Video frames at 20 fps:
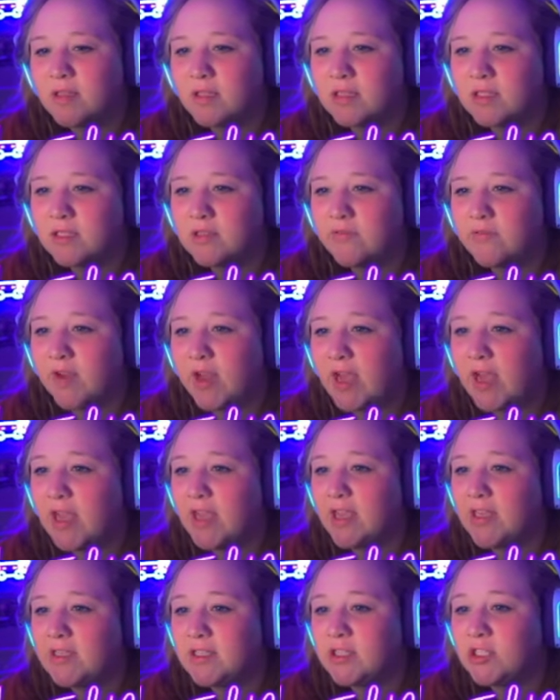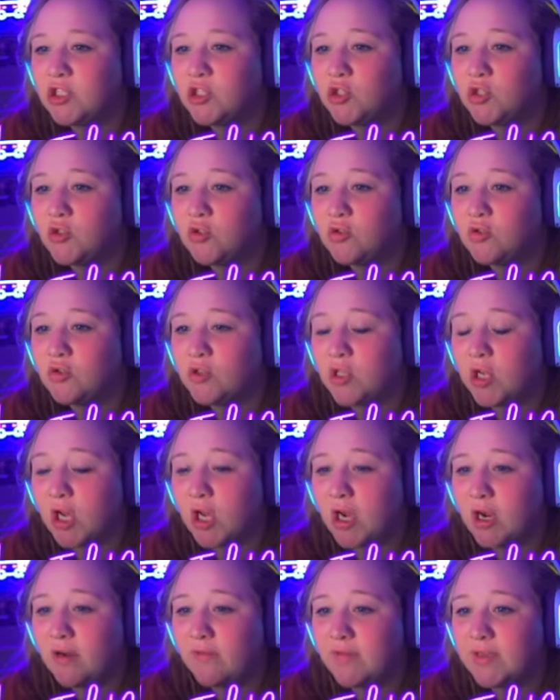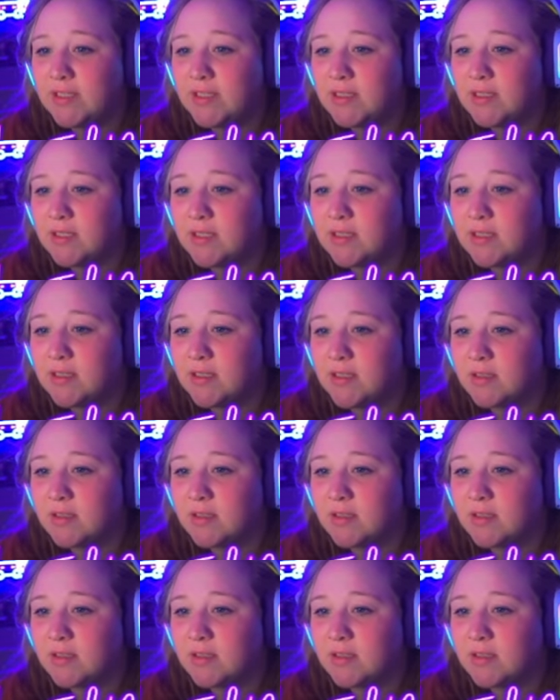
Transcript: To find, to do, to harvest?